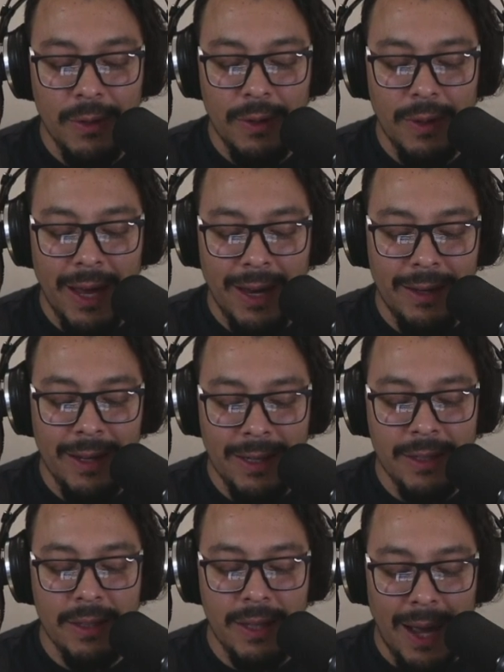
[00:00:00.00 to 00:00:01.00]
And it is
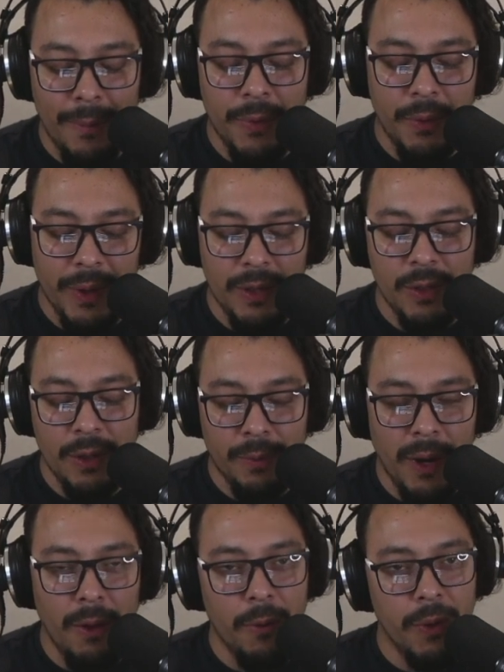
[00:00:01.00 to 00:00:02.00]
the top 3, so you'll
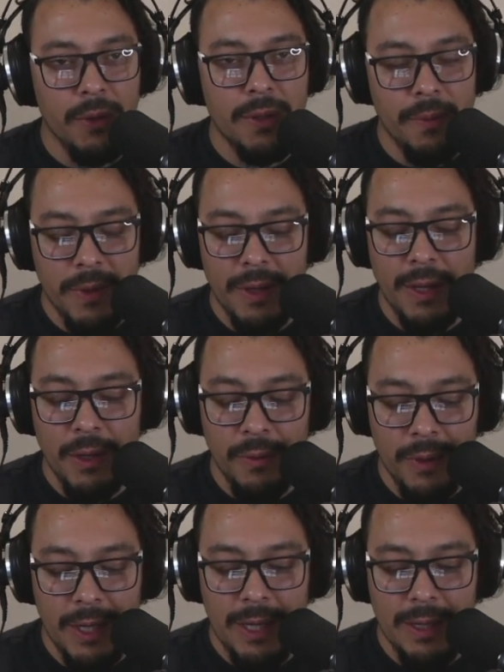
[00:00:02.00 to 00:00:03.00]
probably pull something that you
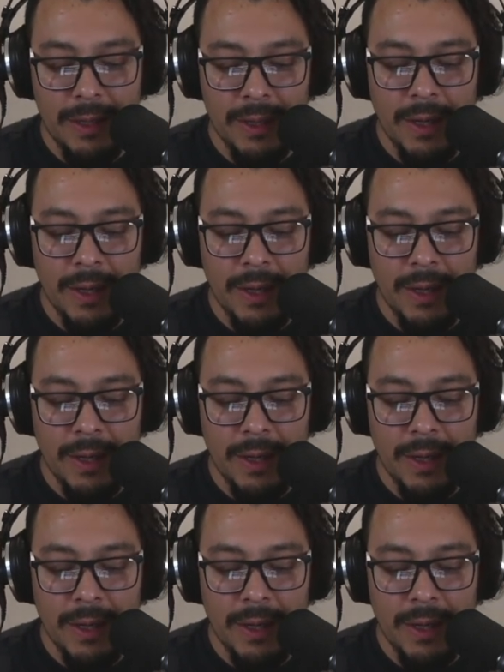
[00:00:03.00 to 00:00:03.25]
need.